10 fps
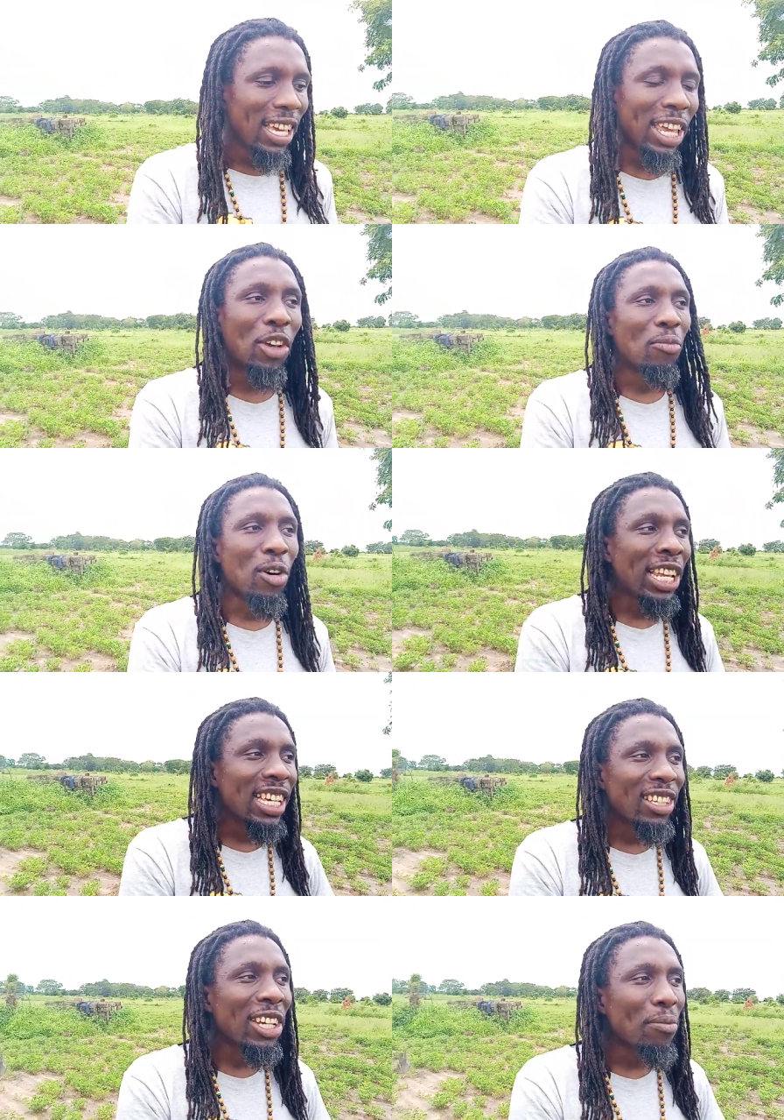
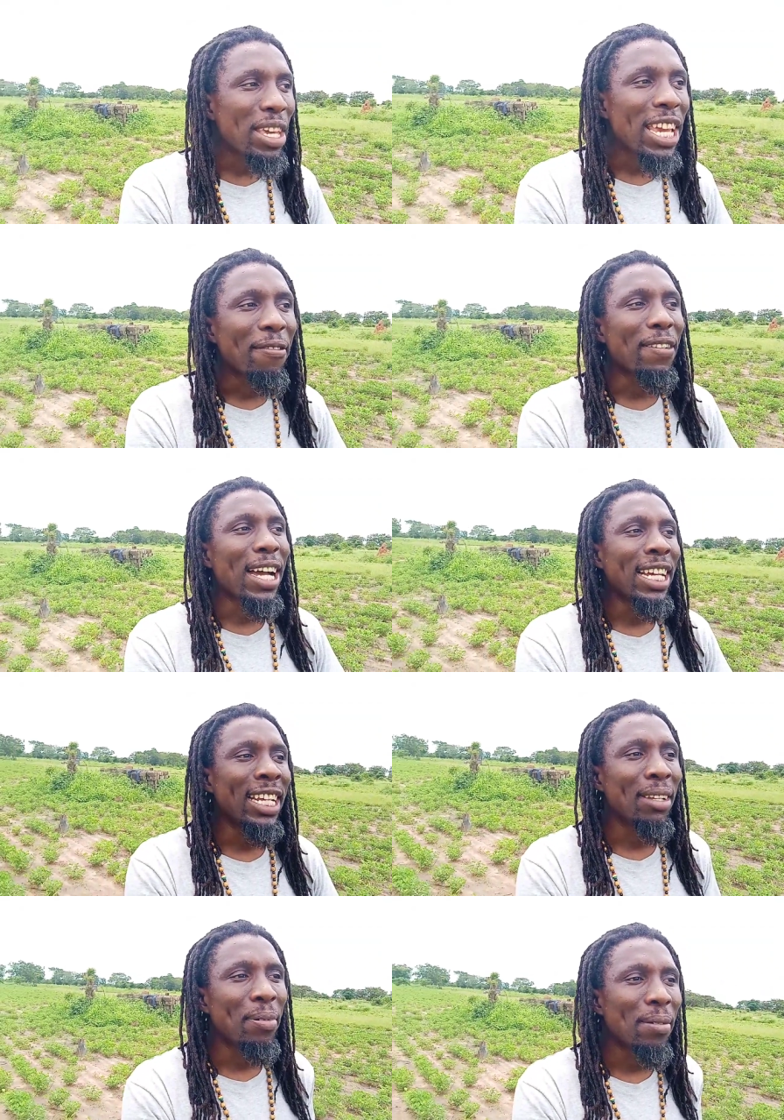money is going to be
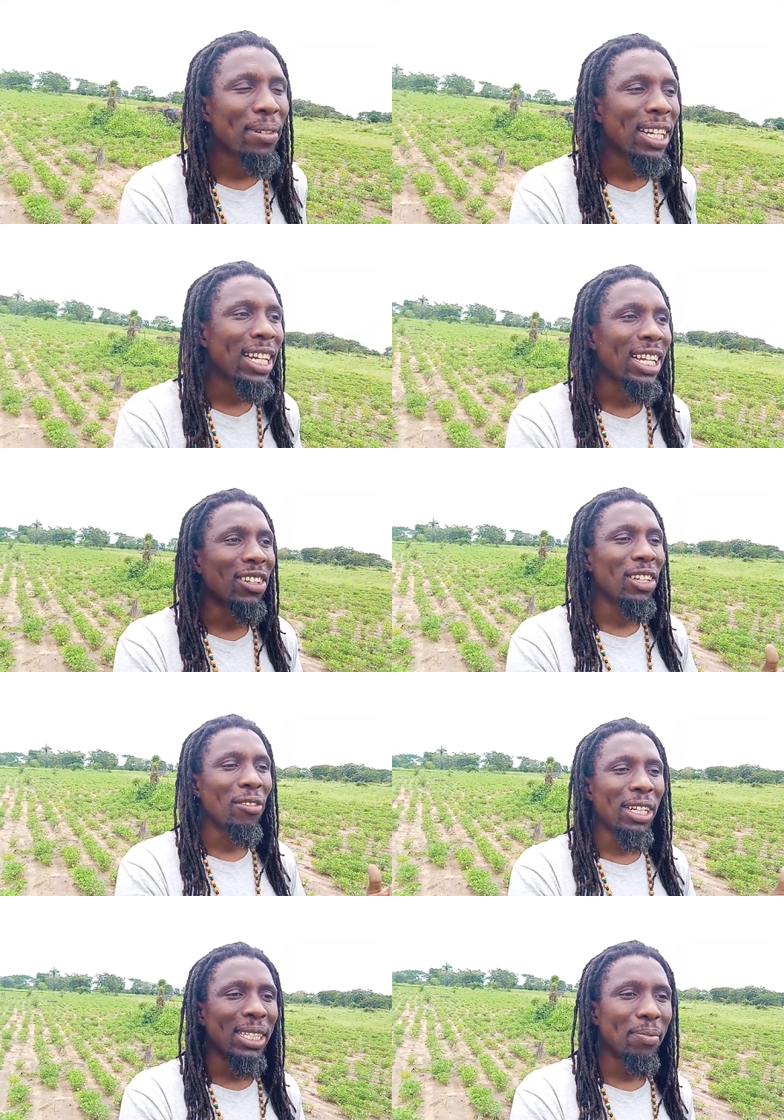invalid and people are not going
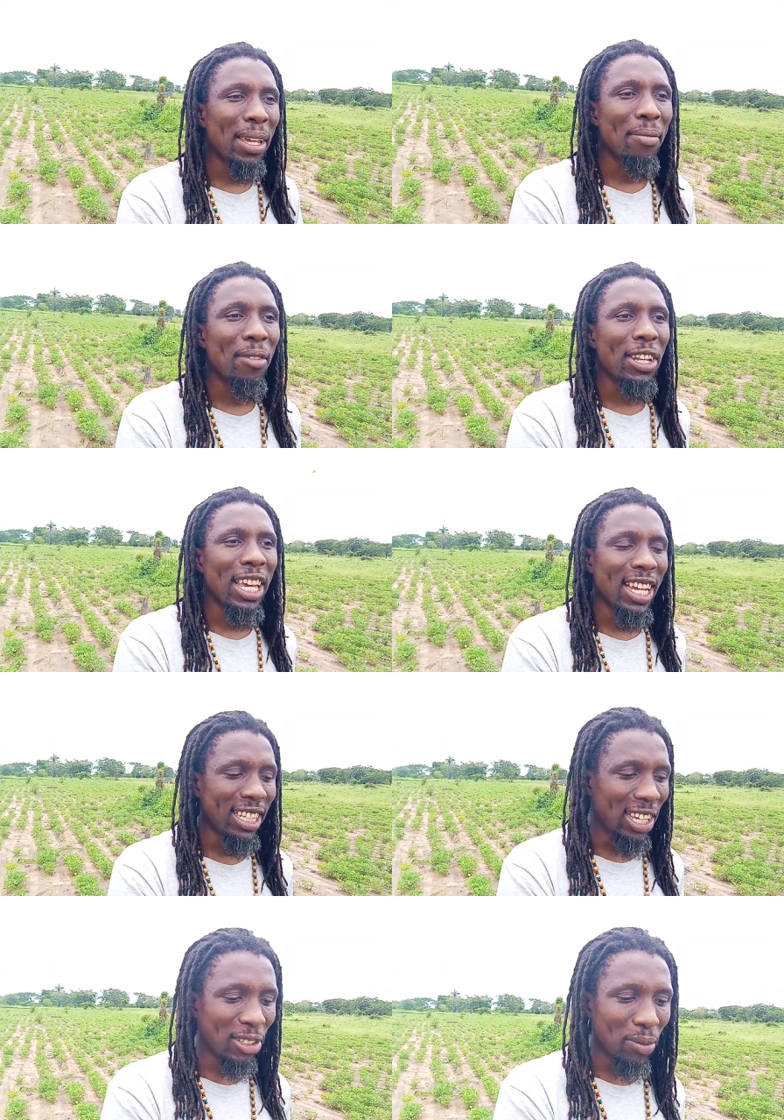to want to spend money,
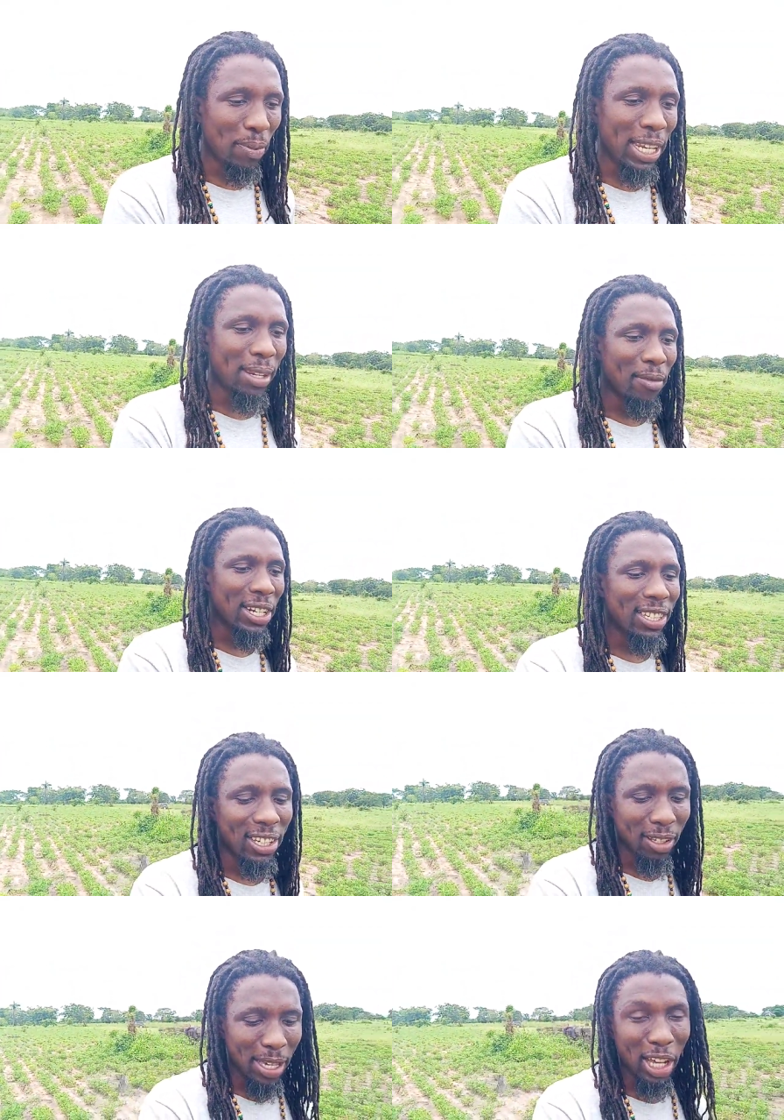and, spending money is
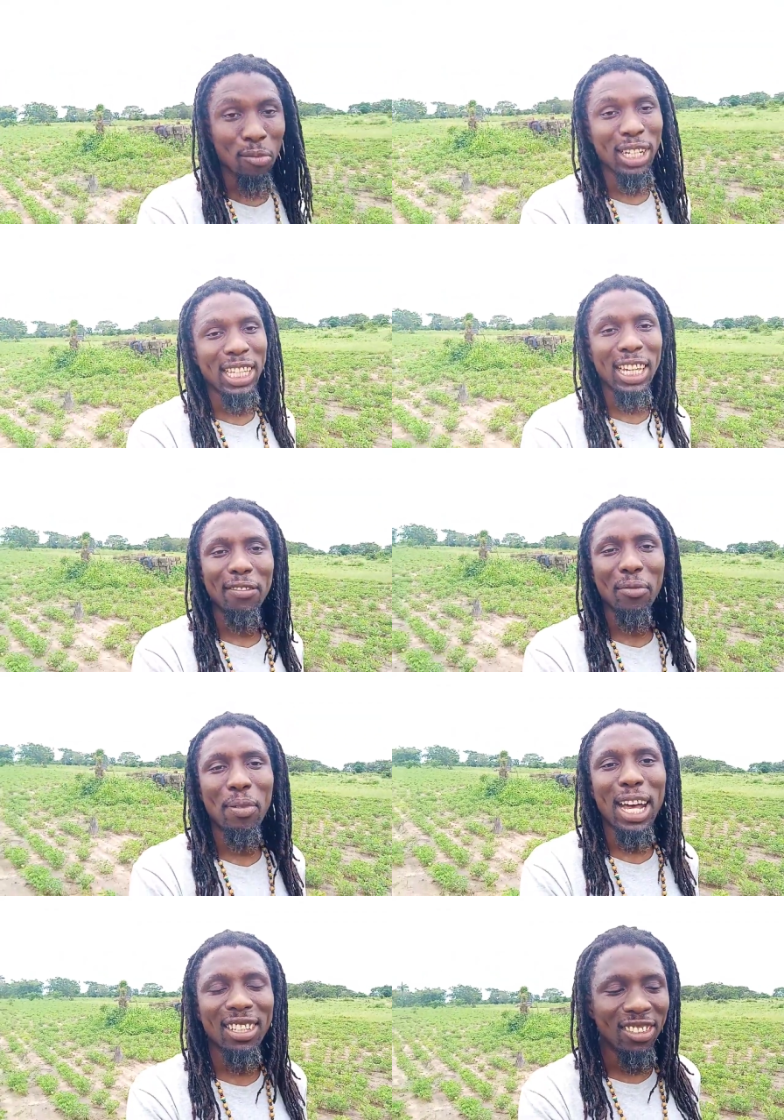going to become a thing of the
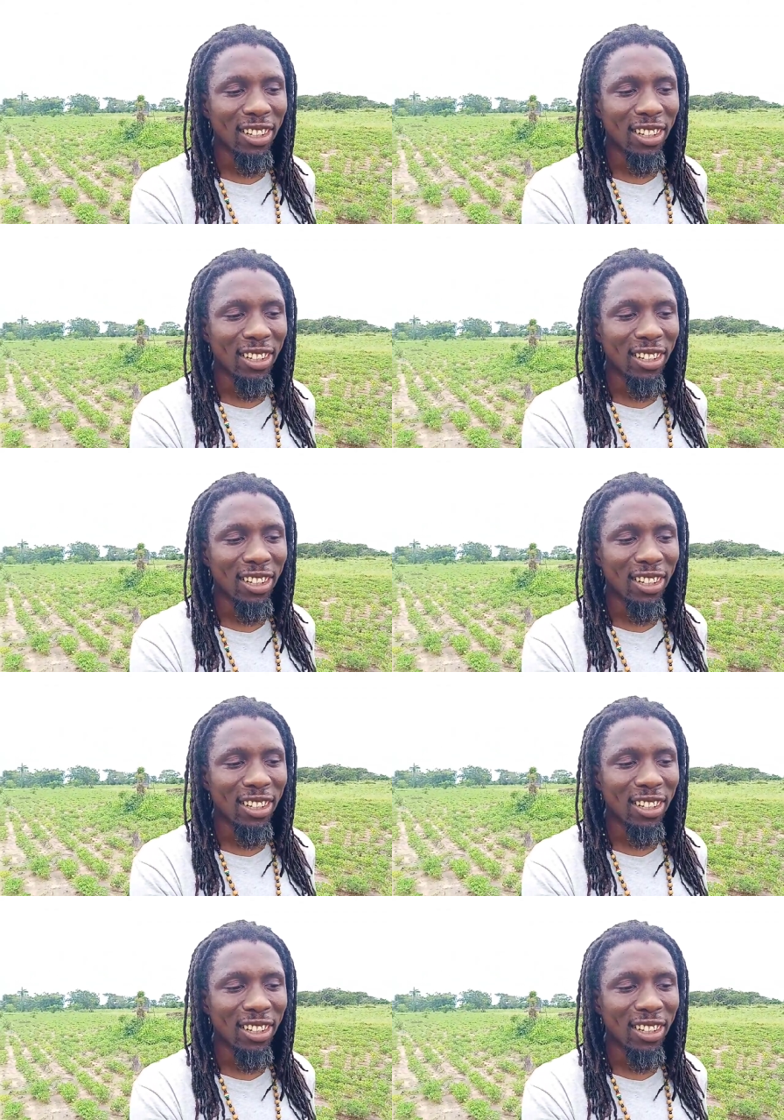past.